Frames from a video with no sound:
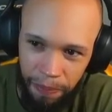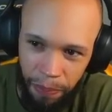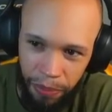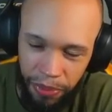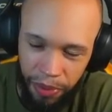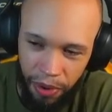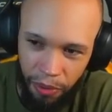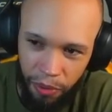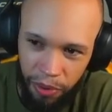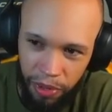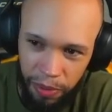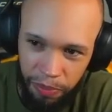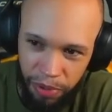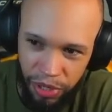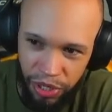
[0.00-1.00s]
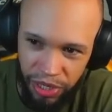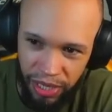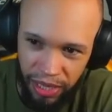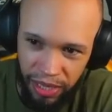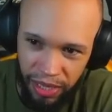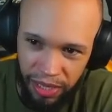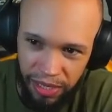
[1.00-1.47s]
they're really pushing
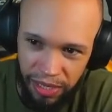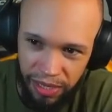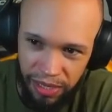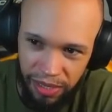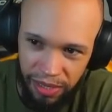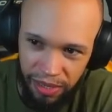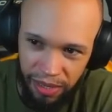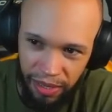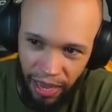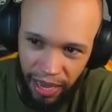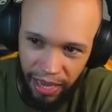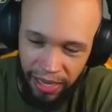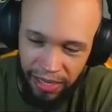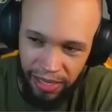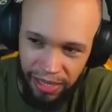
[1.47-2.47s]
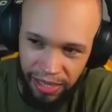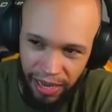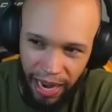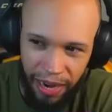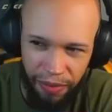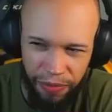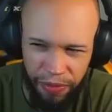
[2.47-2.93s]
that this ace is
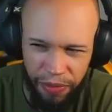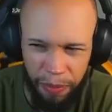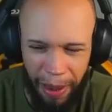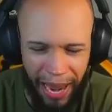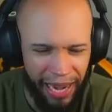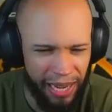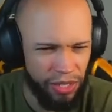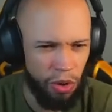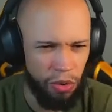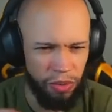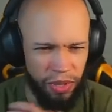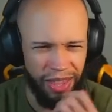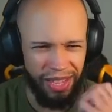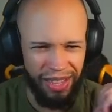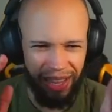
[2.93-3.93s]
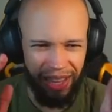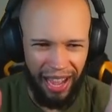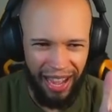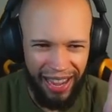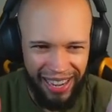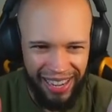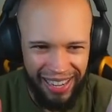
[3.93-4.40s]
kind of thematic to only the
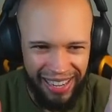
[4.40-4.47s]
line,